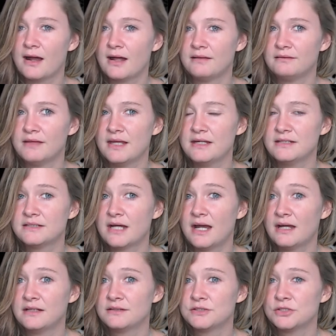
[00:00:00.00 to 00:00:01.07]
and they
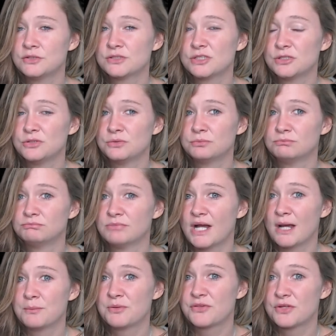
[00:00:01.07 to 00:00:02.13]
died due to
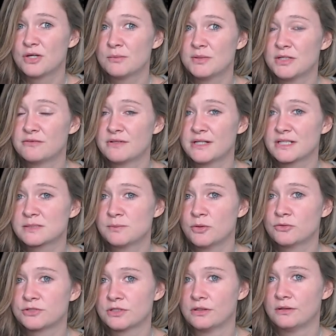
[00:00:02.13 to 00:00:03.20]
hypothermia and
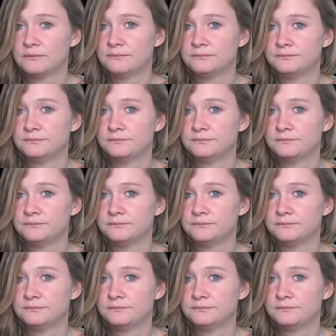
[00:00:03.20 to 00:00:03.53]
exposure.